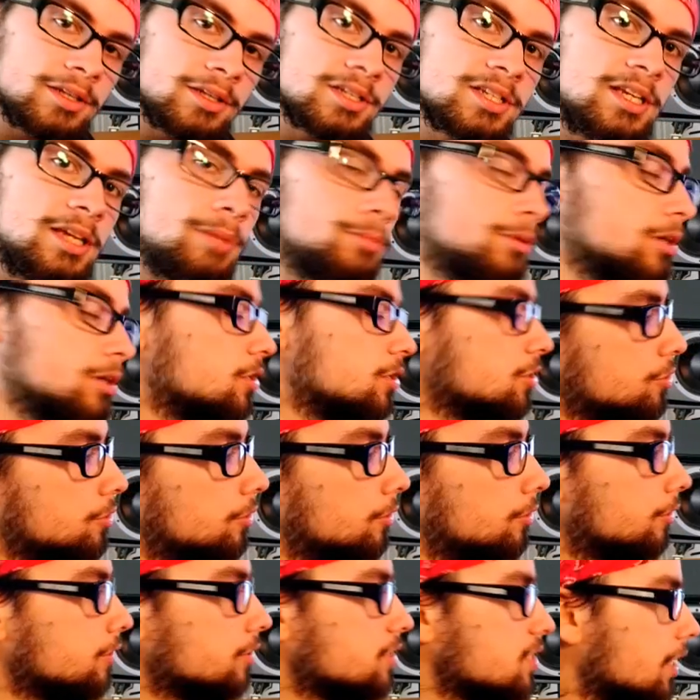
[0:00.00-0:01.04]
the Steam
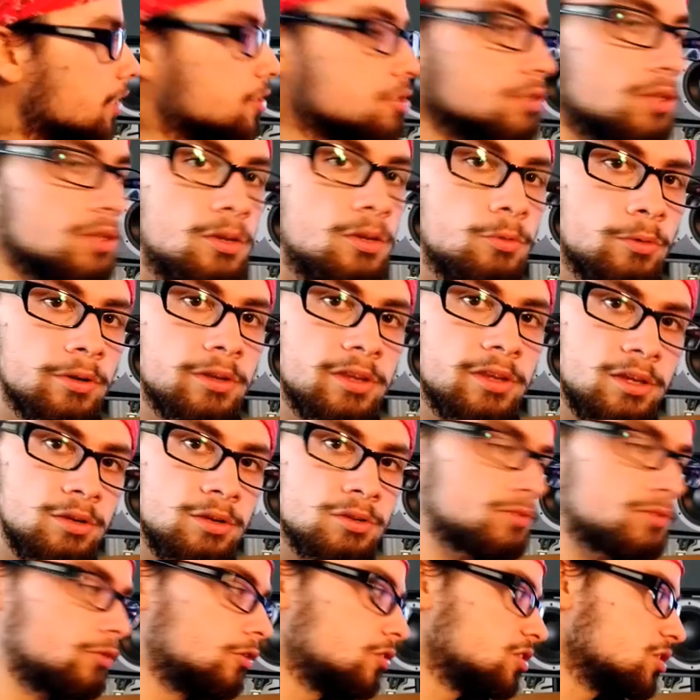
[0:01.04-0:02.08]
controller. It's actually really
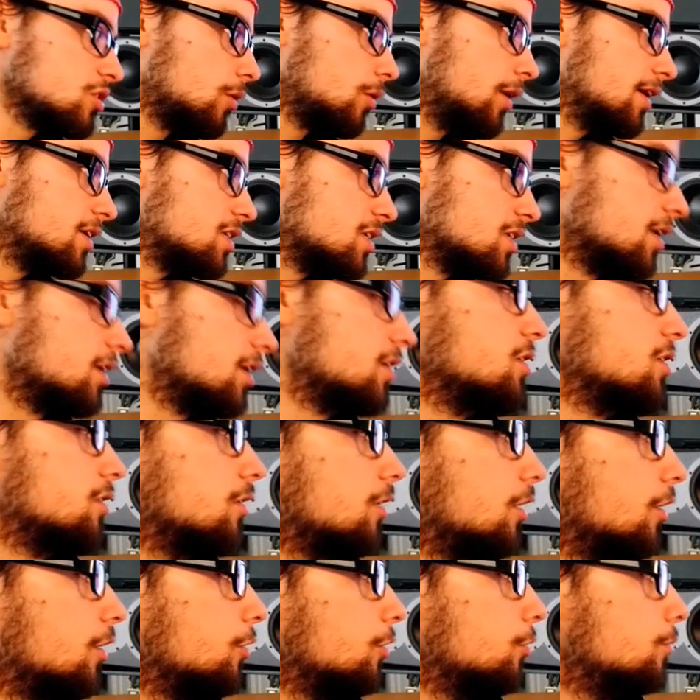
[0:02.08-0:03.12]
useful, so I set it to
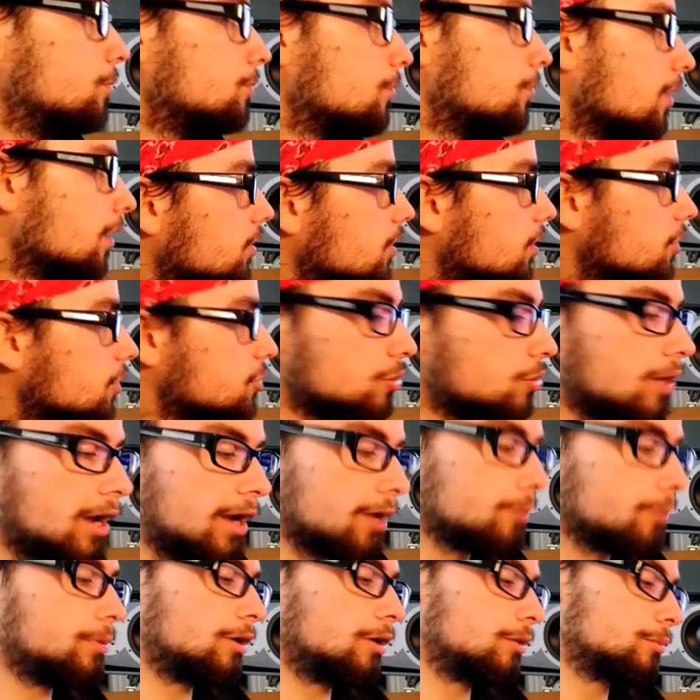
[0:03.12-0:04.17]
low. The
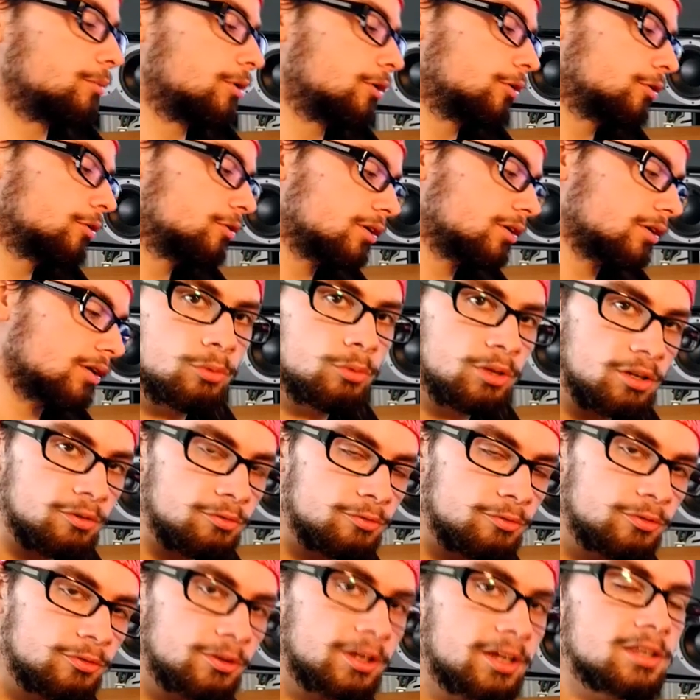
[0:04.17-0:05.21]
trackball mode, when you
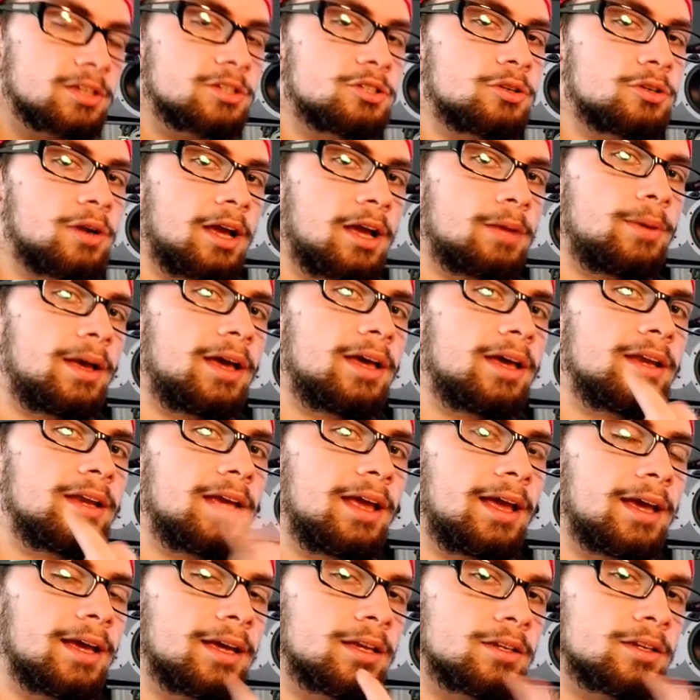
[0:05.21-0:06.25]
flick the trackpad
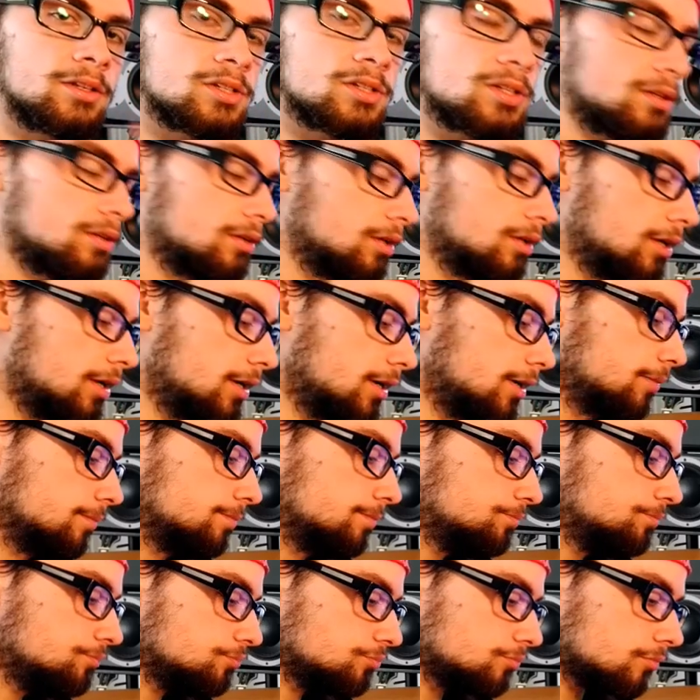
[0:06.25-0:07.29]
and
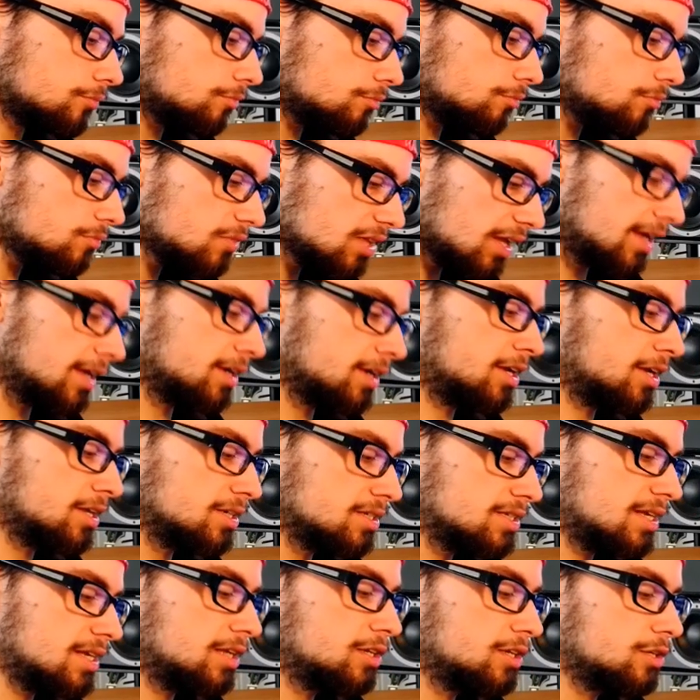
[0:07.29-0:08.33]
it
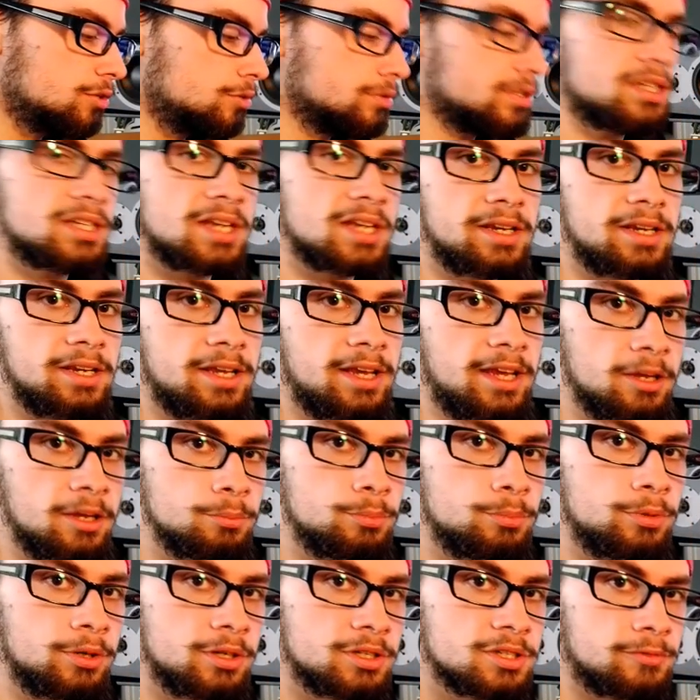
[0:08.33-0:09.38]
continues sending
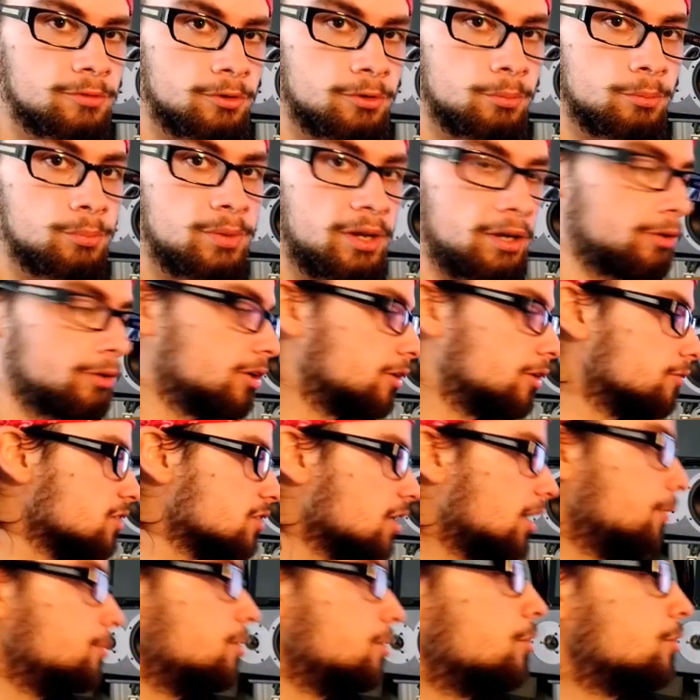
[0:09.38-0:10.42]
inputs for a period of
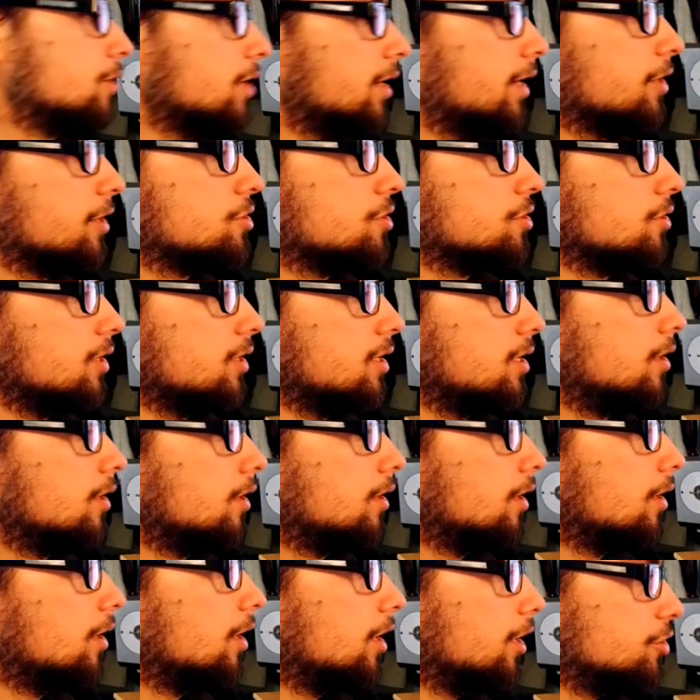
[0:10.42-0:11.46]
time, you can actually
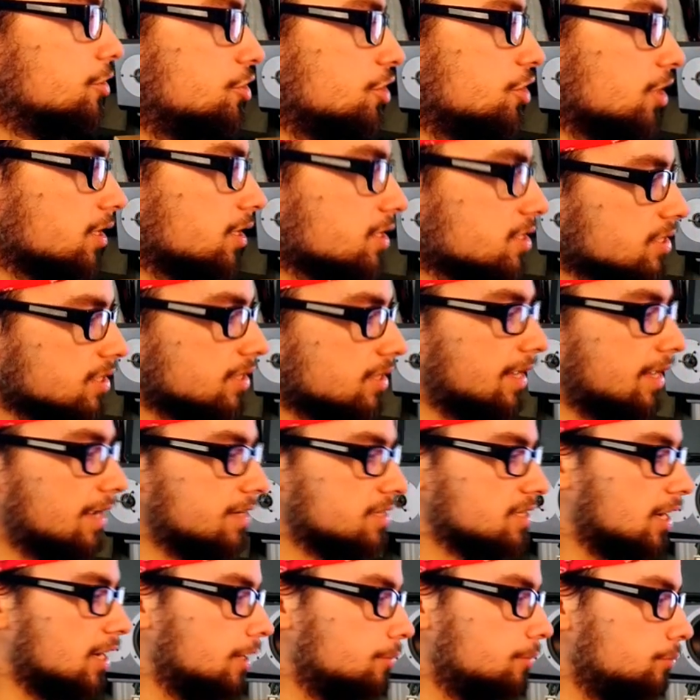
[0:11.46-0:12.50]
adjust that
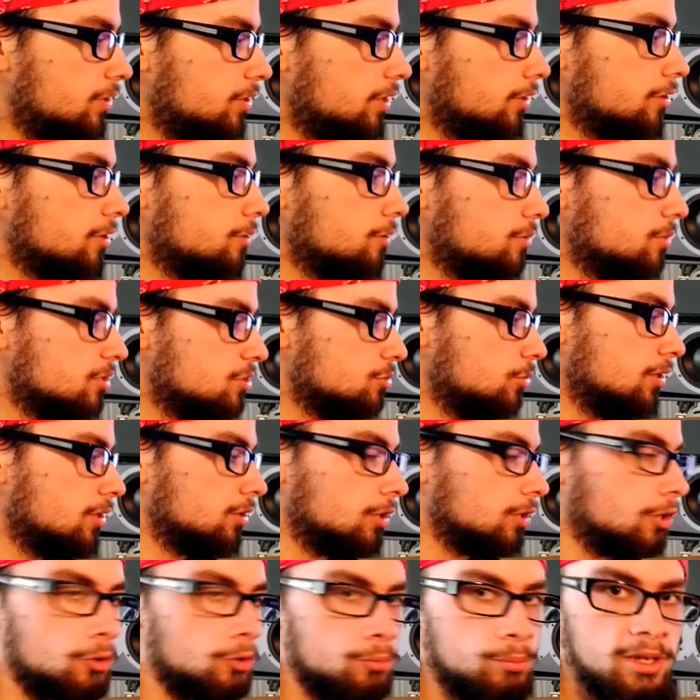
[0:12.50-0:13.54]
time period between
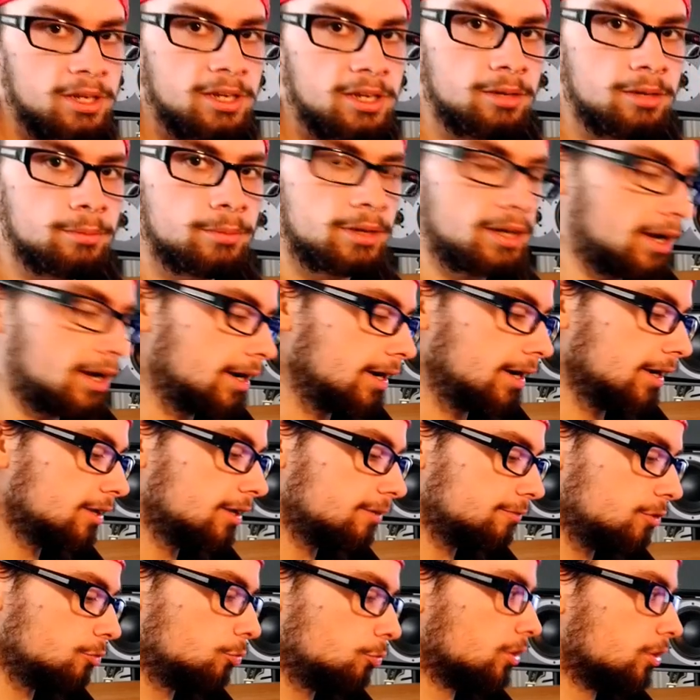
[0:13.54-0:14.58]
low, medium, and high.
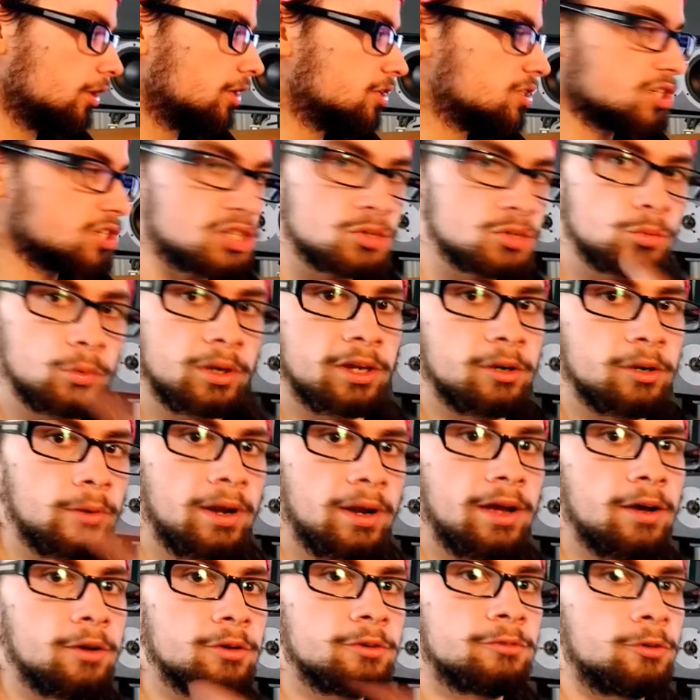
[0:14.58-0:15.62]
If you wanted to swing
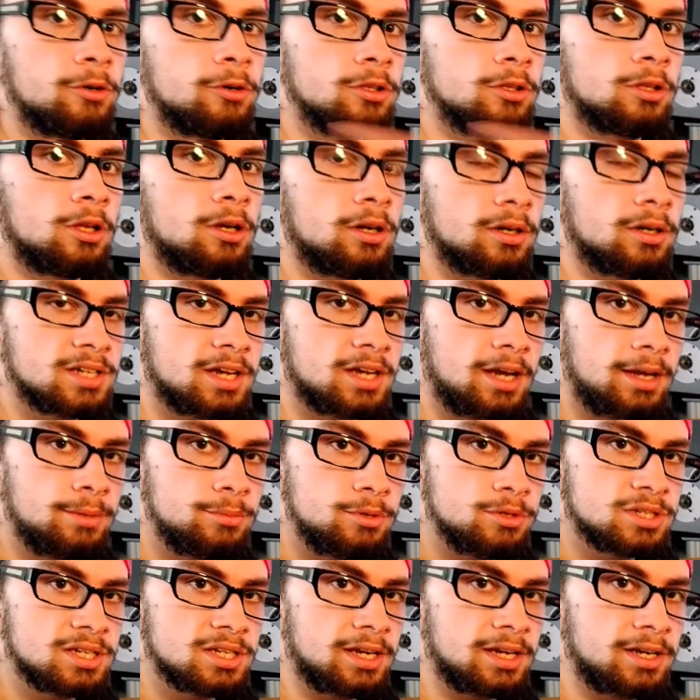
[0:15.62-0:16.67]
around for a long time,
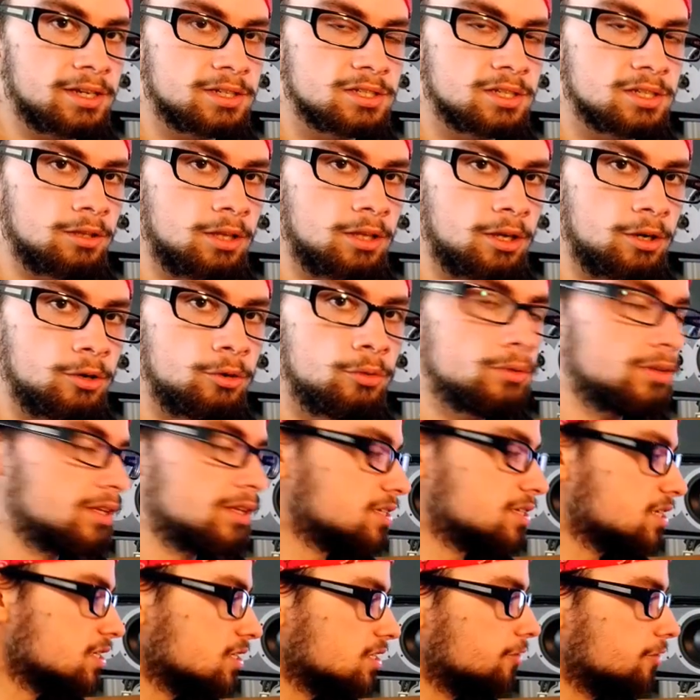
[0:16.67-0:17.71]
you set it to low.
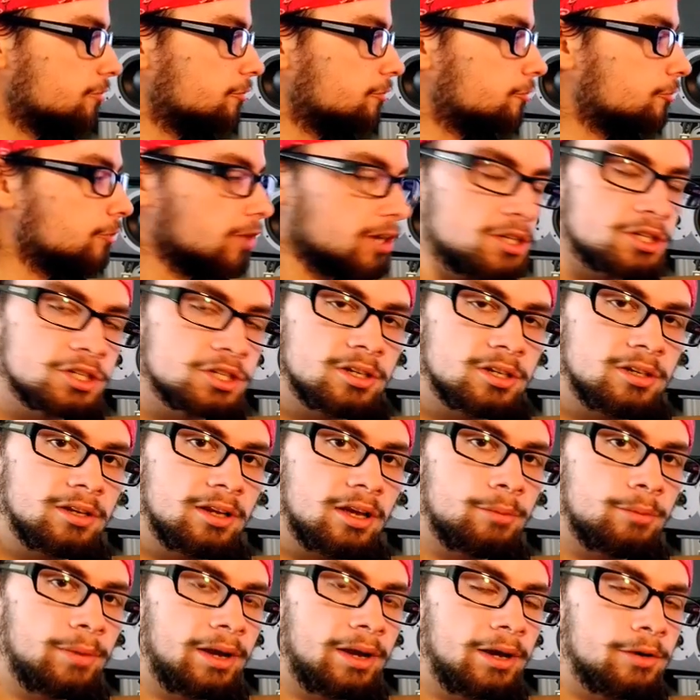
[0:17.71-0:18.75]
This is the friction
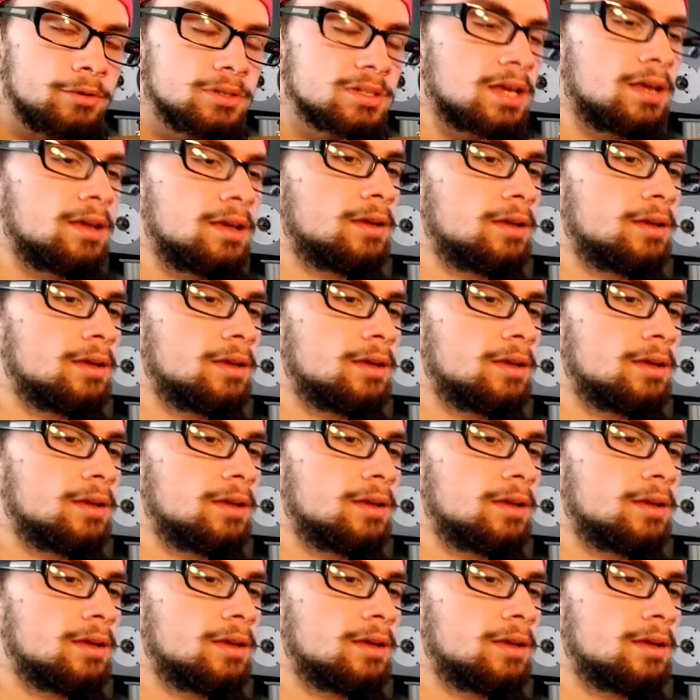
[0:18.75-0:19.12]
amount.